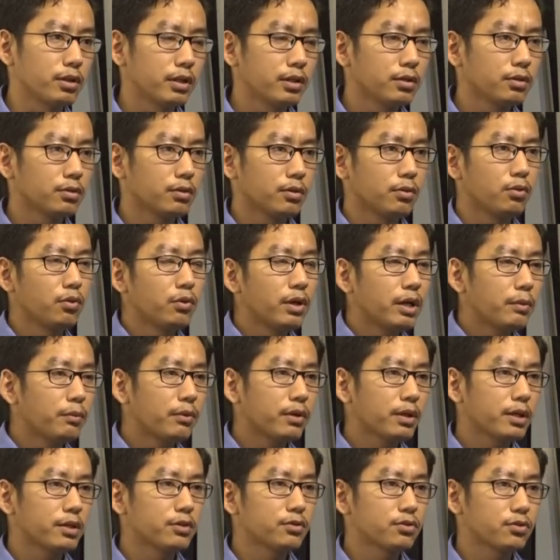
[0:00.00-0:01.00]
You know,
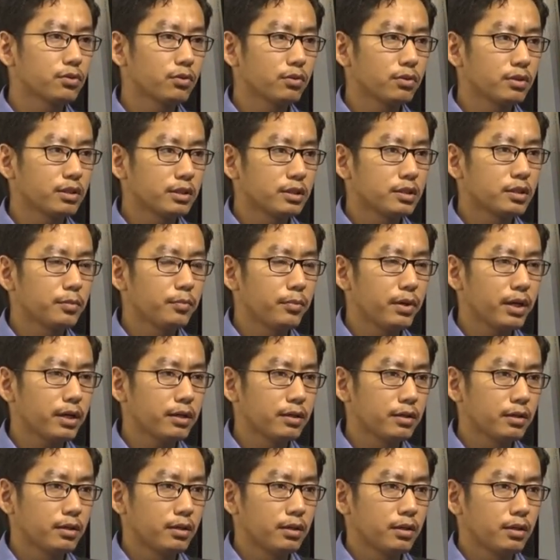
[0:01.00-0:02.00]
whoever controls the
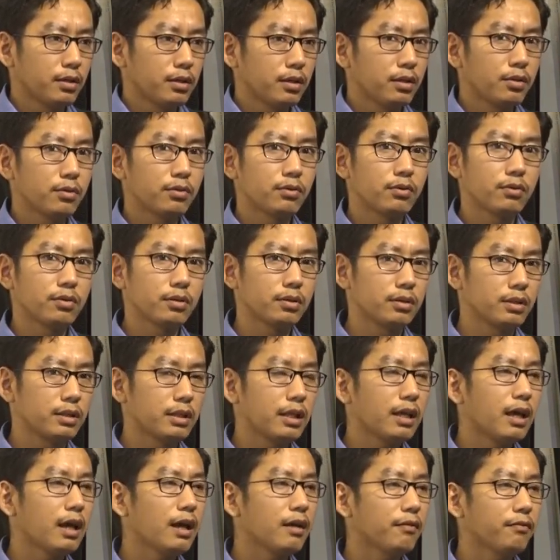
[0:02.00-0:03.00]
Tibet, you know,
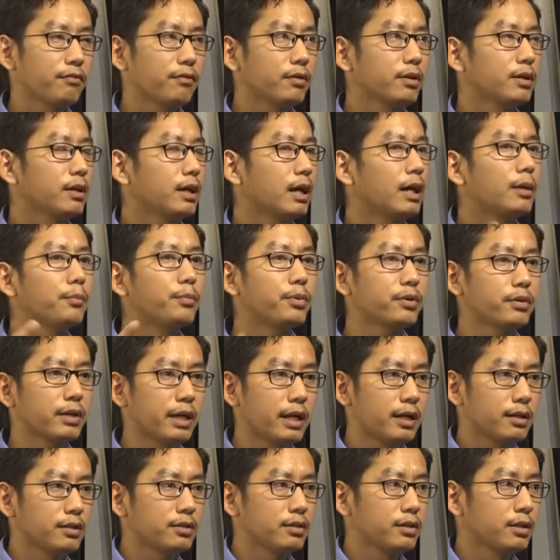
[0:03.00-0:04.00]
they have an upper
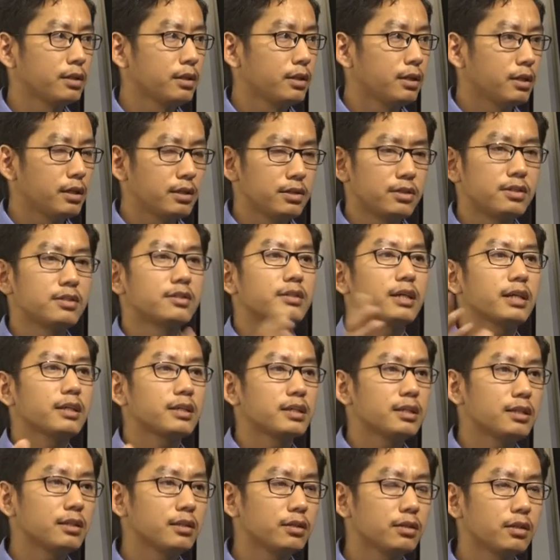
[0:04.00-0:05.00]
hand in
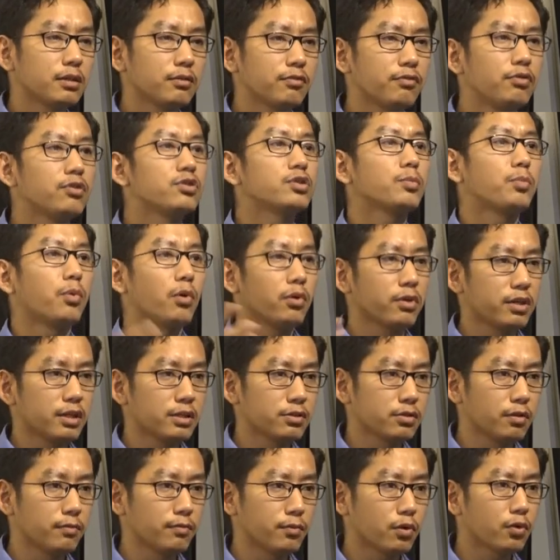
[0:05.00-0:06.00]
deciding the future
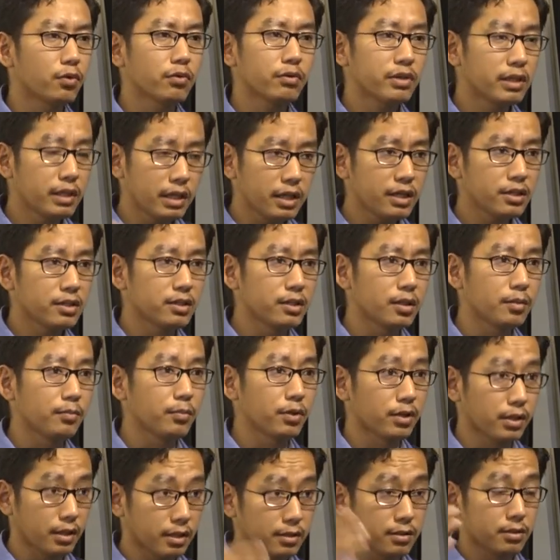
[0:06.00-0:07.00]
politics of not only Asia
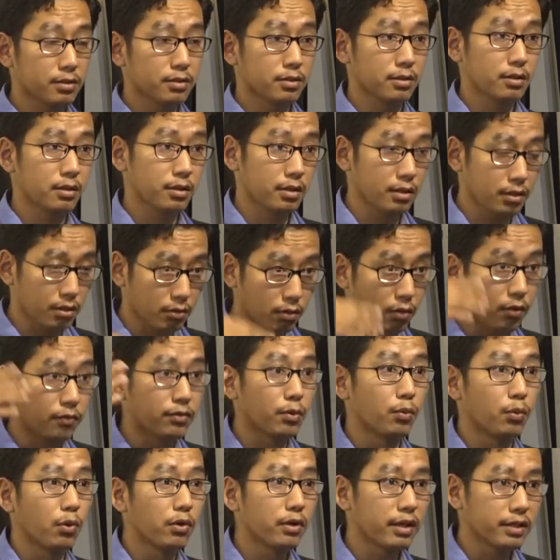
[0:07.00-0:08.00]
but as of
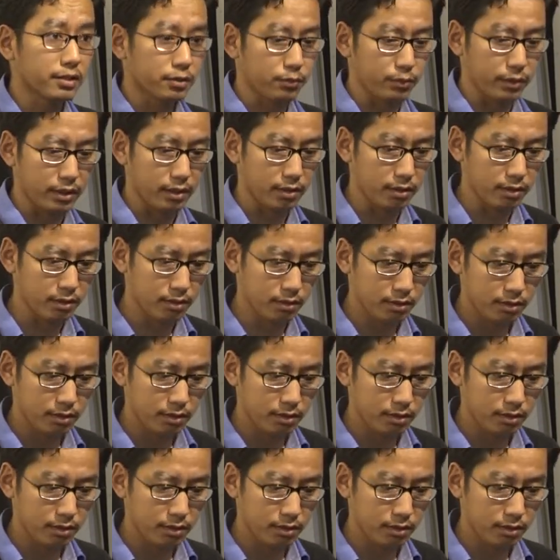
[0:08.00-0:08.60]
the world as well.